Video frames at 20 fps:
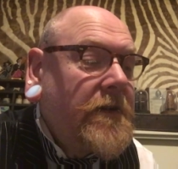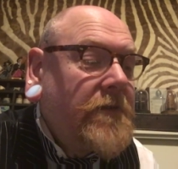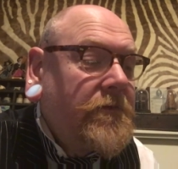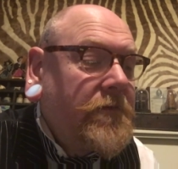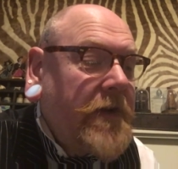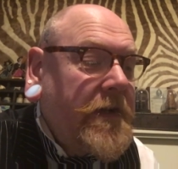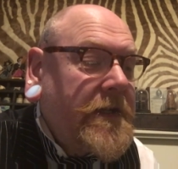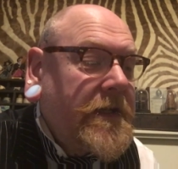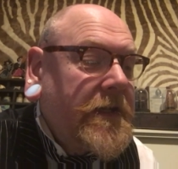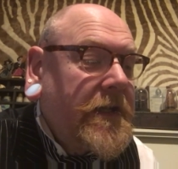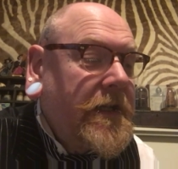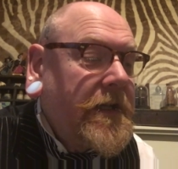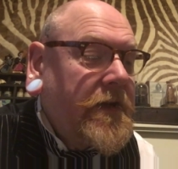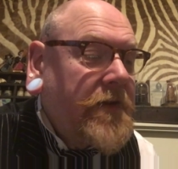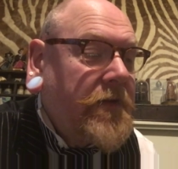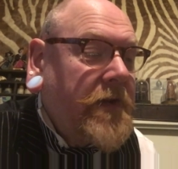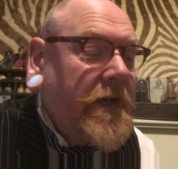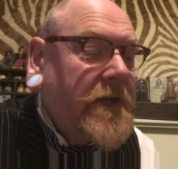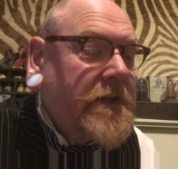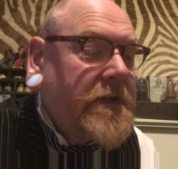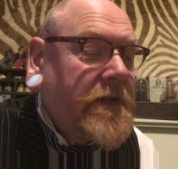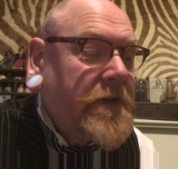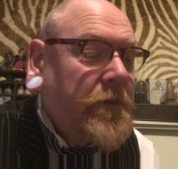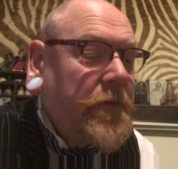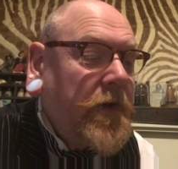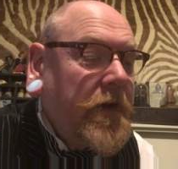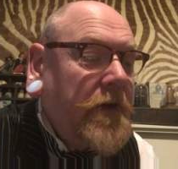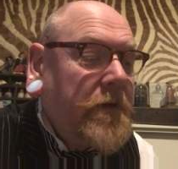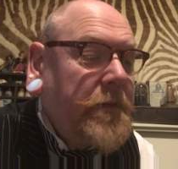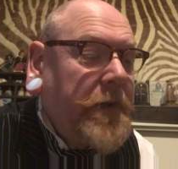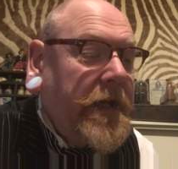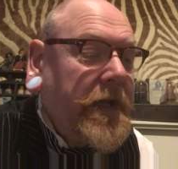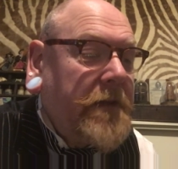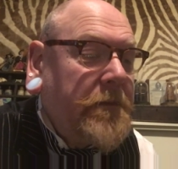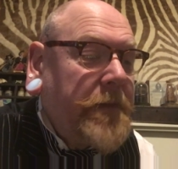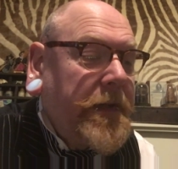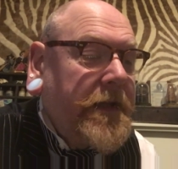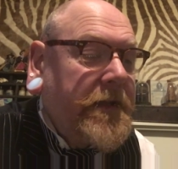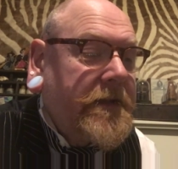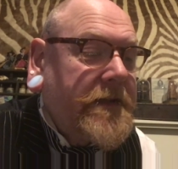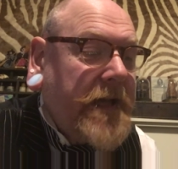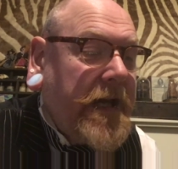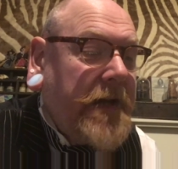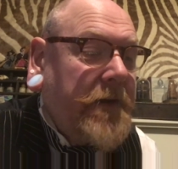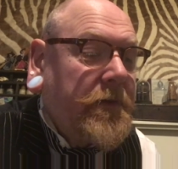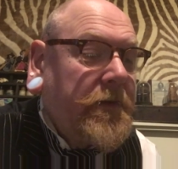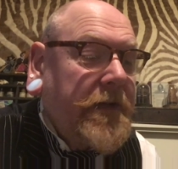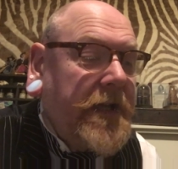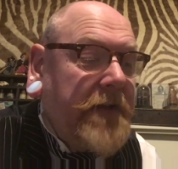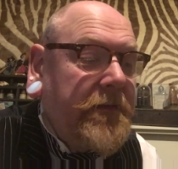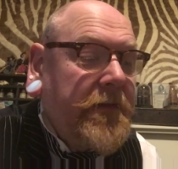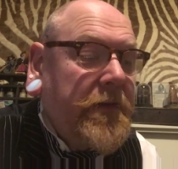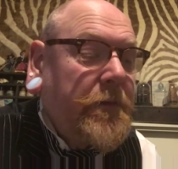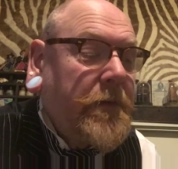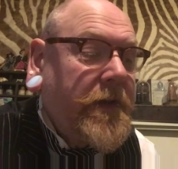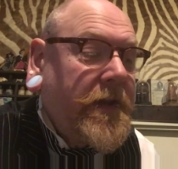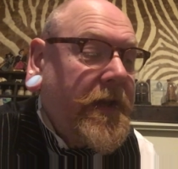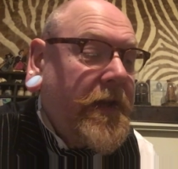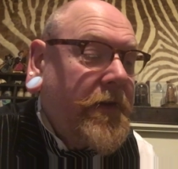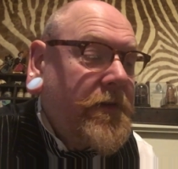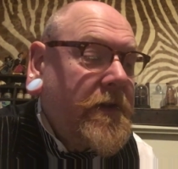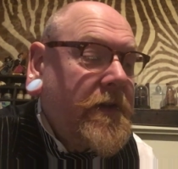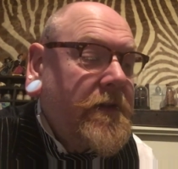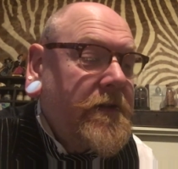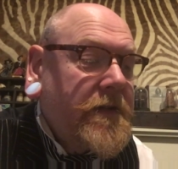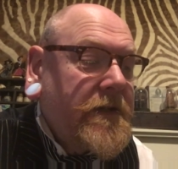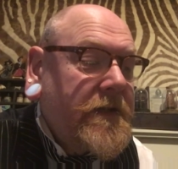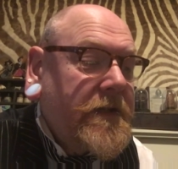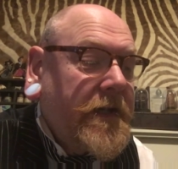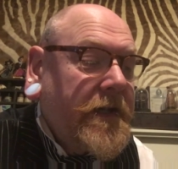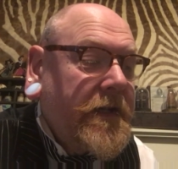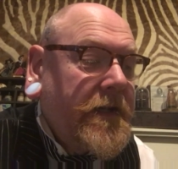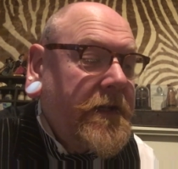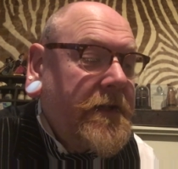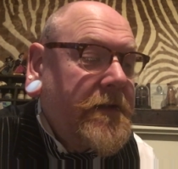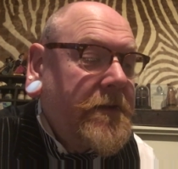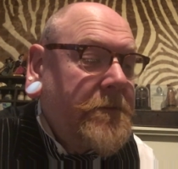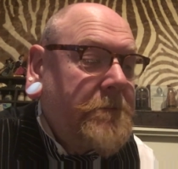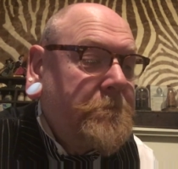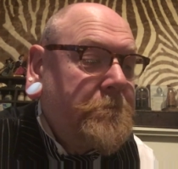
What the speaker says: readily agreed to the wall being built out level with it on the other side,